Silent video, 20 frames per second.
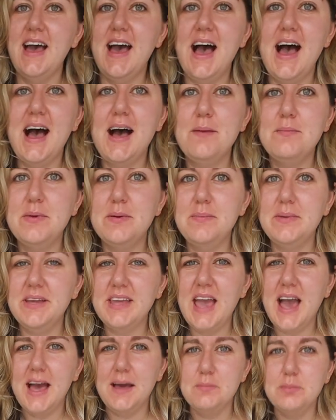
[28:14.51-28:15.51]
But
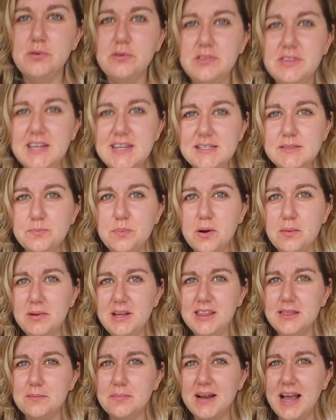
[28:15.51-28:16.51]
yeah, I bought this, probably
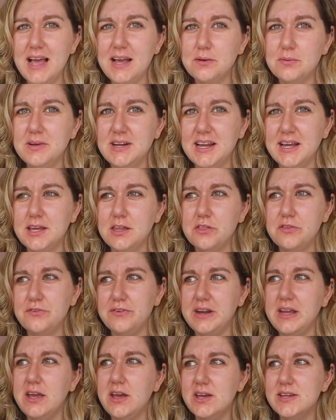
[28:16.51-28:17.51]
the black one like
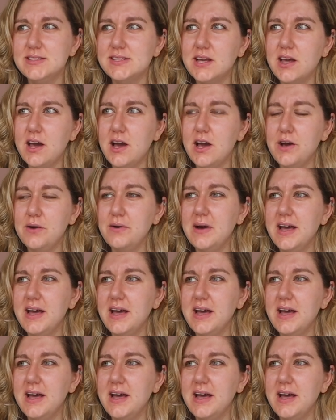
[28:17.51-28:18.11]
3 years ago,